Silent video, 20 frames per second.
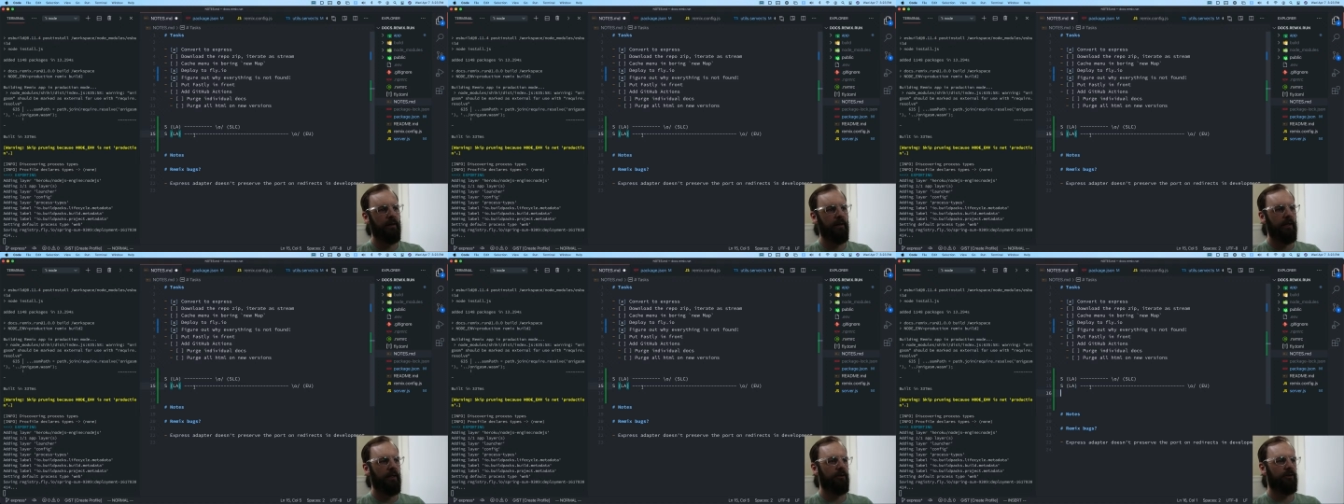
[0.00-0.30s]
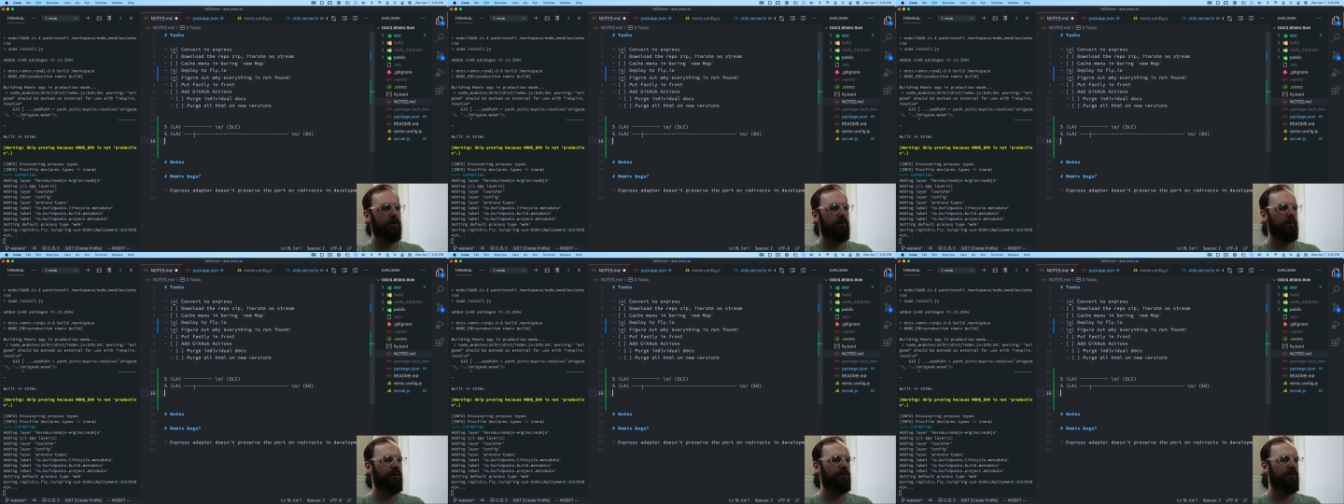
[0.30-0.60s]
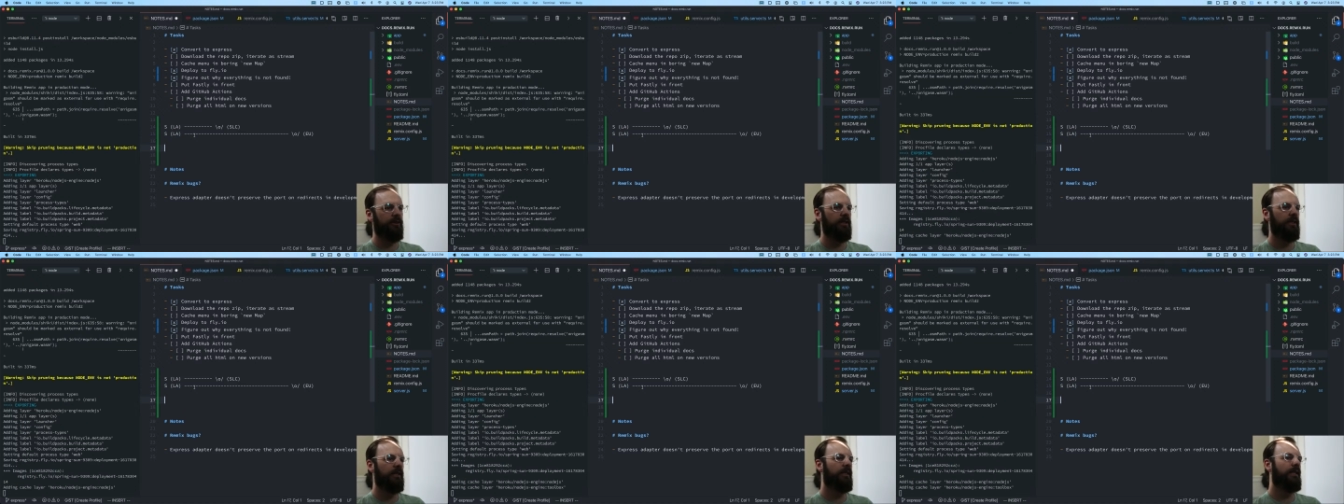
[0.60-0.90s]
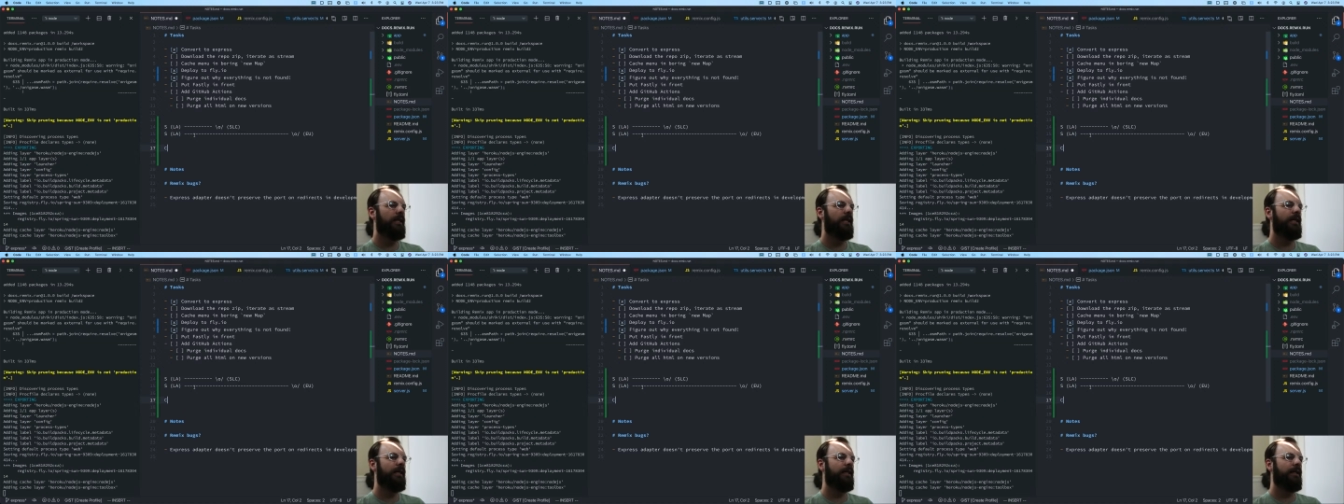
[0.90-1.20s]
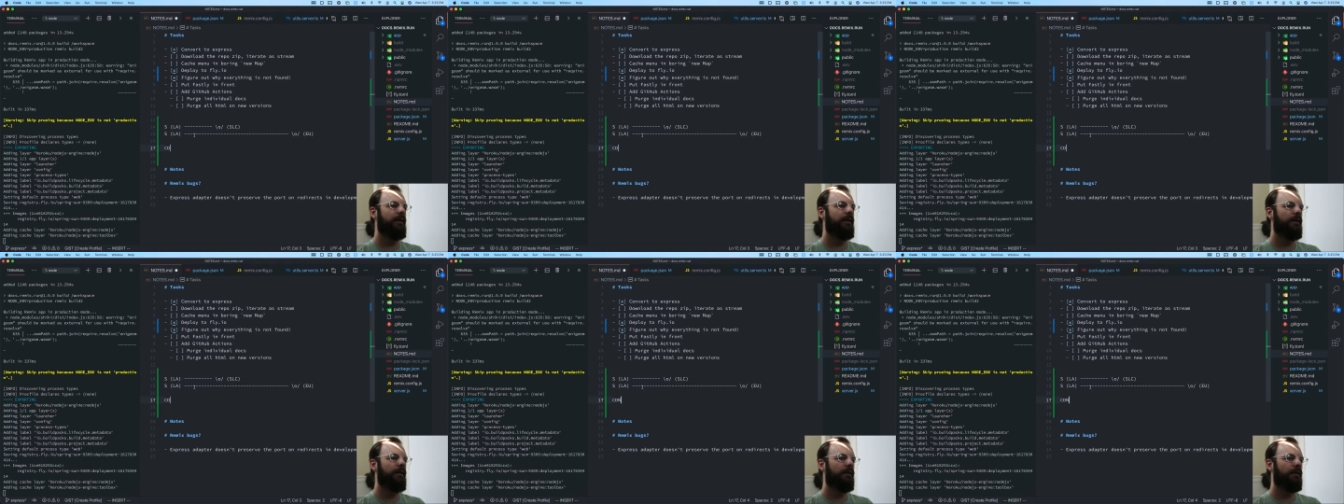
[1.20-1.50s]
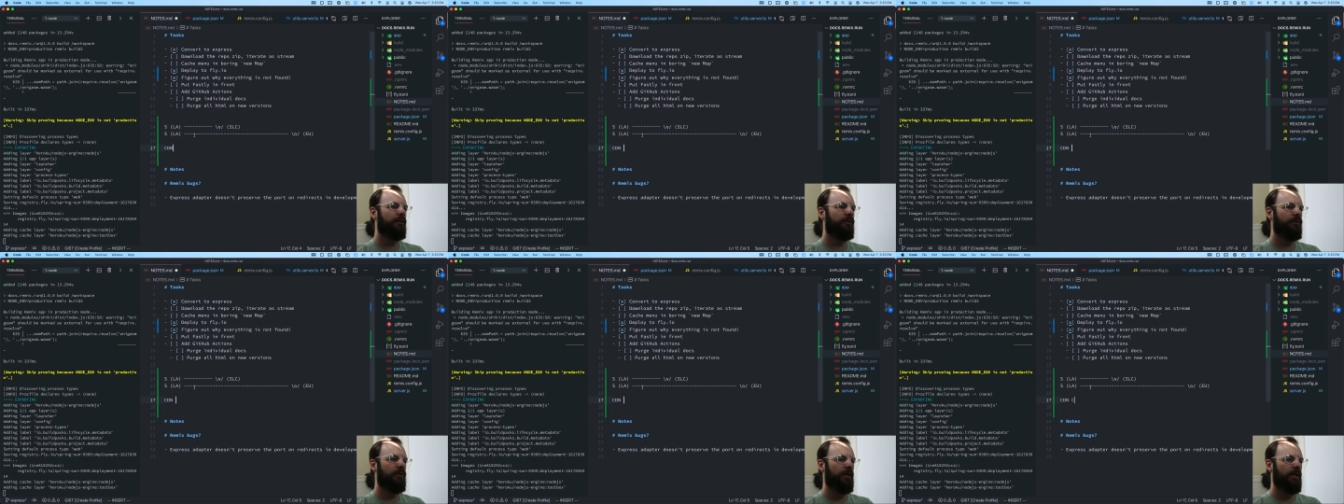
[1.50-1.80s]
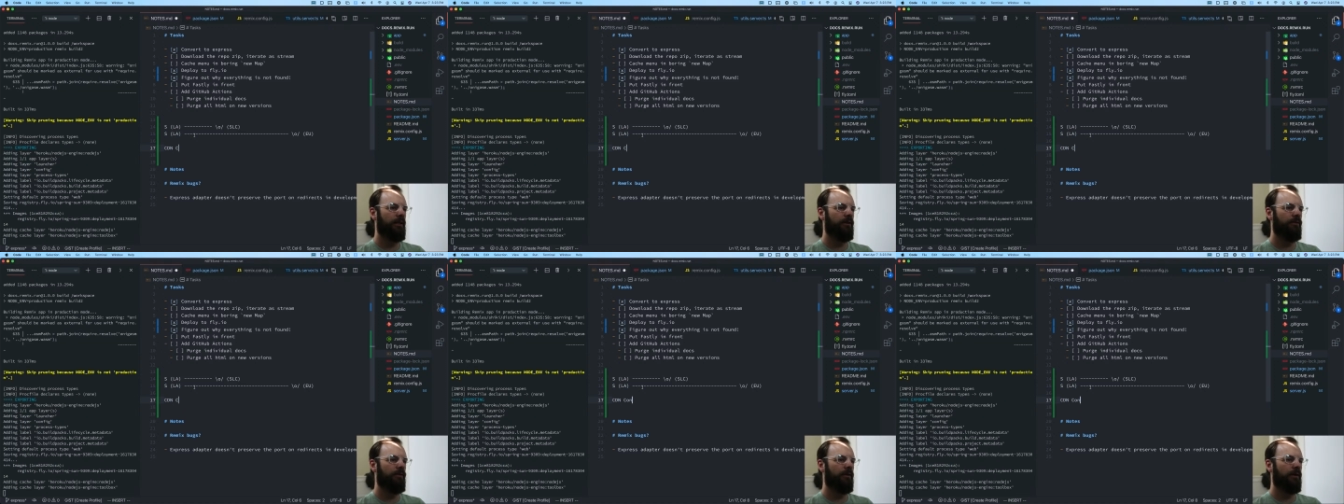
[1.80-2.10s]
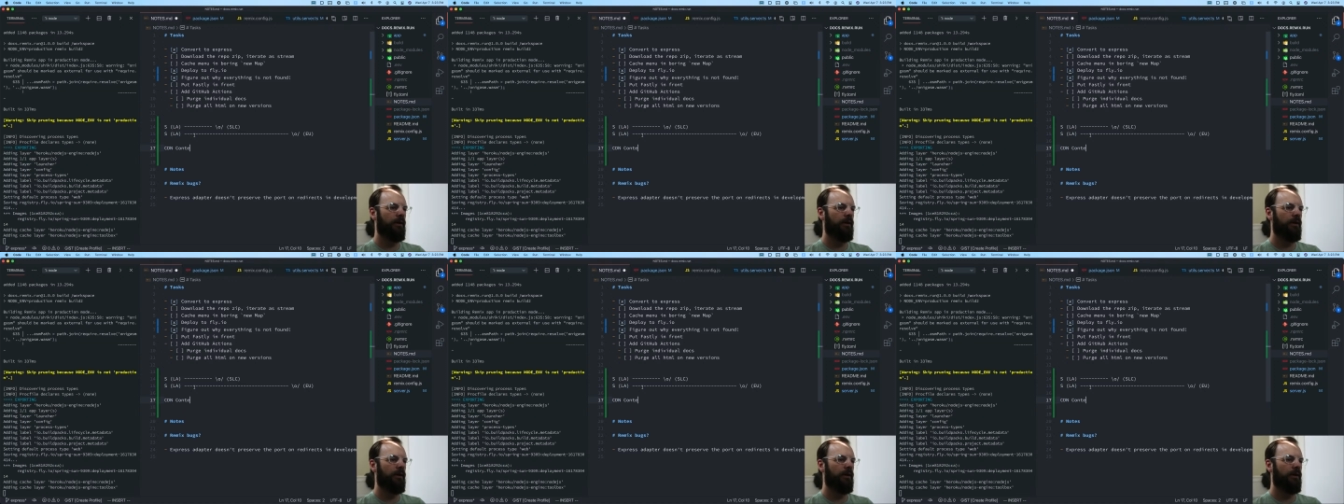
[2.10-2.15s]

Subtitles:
And so a CDN stands for